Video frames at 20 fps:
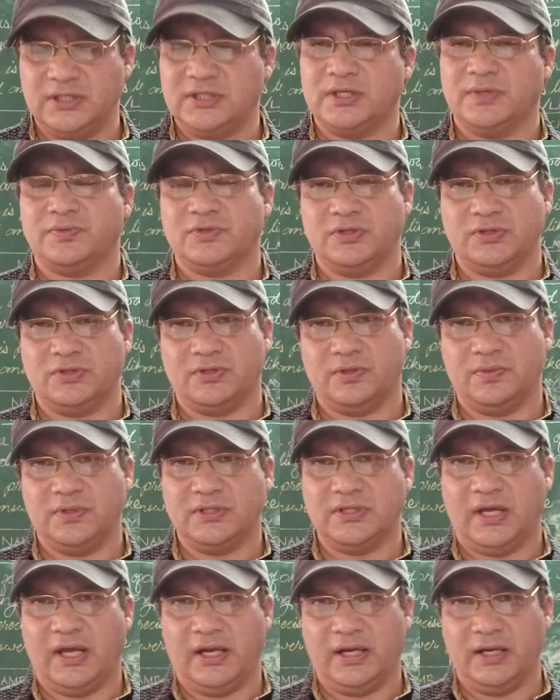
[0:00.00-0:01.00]
deceptions of
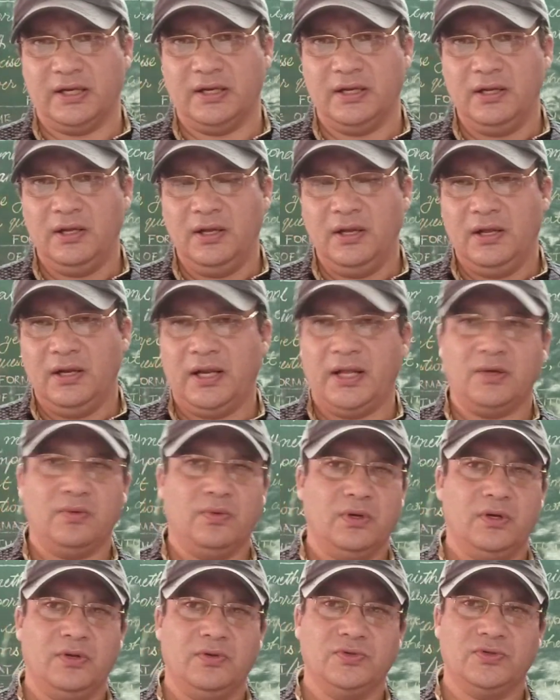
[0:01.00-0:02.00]
this island,
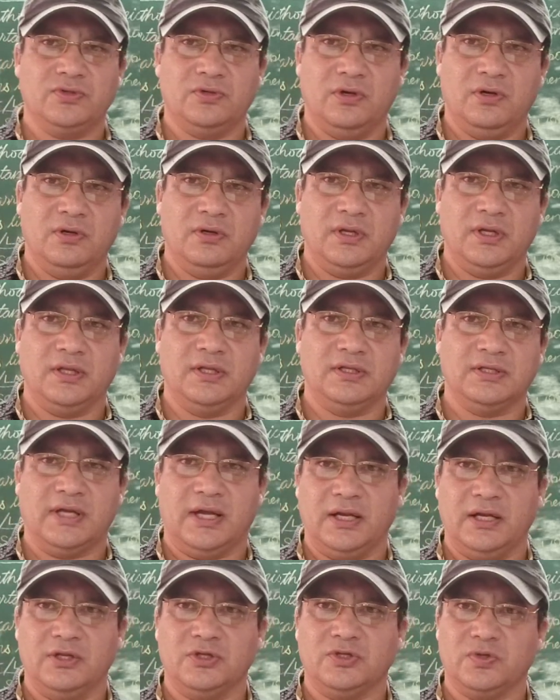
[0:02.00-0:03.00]
like what you saw in this
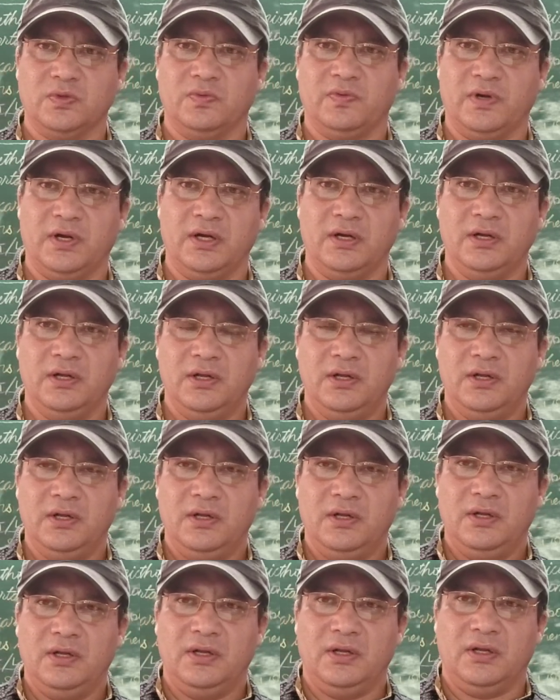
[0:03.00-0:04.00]
island so far
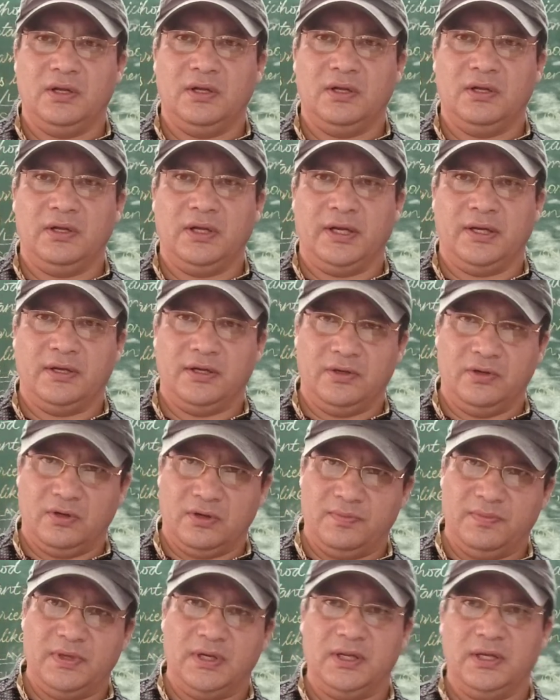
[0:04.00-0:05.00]
and did
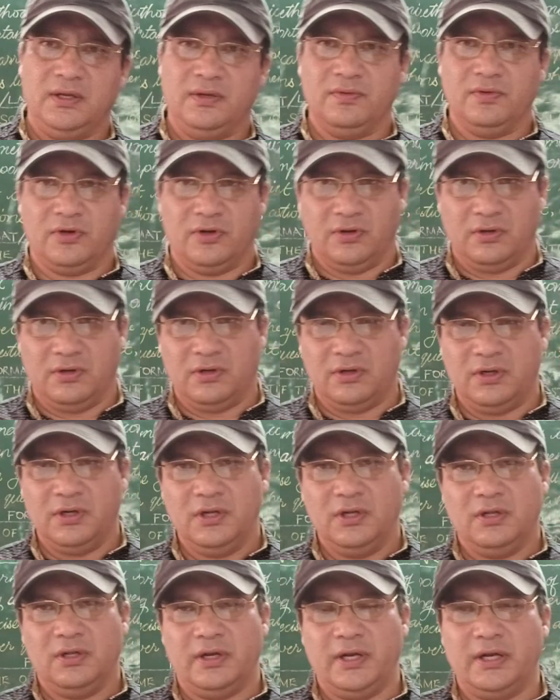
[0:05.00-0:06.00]
not believe or not,
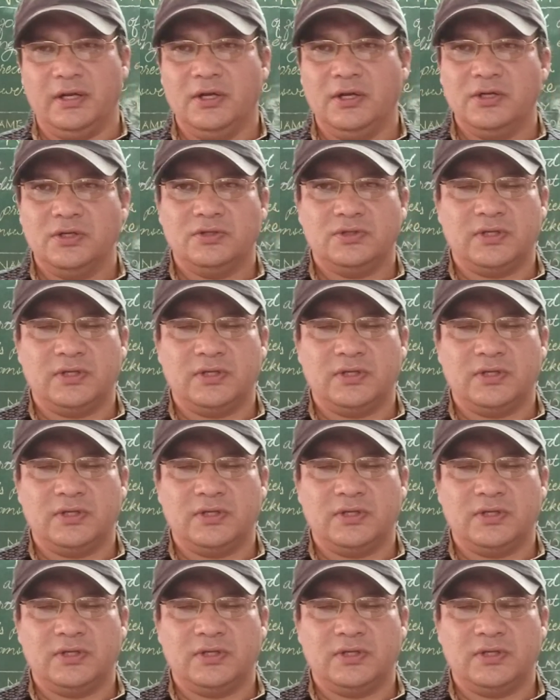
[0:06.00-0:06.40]
right?